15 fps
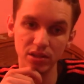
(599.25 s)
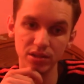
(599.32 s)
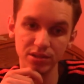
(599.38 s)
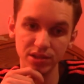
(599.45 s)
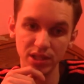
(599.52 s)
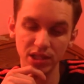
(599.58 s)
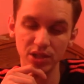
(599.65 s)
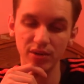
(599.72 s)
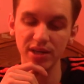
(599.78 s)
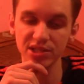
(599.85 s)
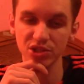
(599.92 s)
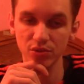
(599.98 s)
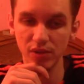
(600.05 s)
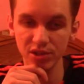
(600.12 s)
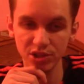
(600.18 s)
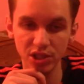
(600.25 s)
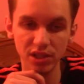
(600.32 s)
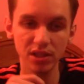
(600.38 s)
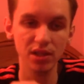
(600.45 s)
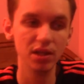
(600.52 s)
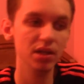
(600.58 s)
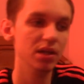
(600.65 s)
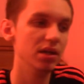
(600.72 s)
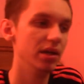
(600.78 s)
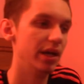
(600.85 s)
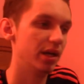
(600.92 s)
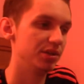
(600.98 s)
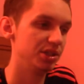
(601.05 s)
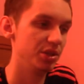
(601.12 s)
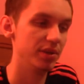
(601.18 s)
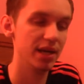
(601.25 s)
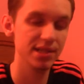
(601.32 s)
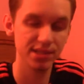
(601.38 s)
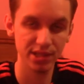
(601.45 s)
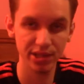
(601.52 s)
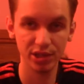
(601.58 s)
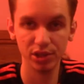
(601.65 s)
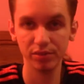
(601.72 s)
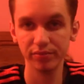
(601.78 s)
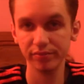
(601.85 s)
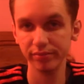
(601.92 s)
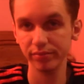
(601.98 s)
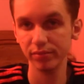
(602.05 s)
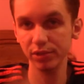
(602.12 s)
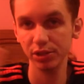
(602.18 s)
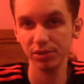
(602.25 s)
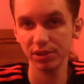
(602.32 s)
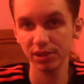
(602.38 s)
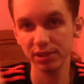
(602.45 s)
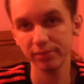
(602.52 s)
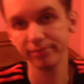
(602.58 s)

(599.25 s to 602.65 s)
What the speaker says: Well, thank you guys for watching, and I'll see you guys later. Deuces.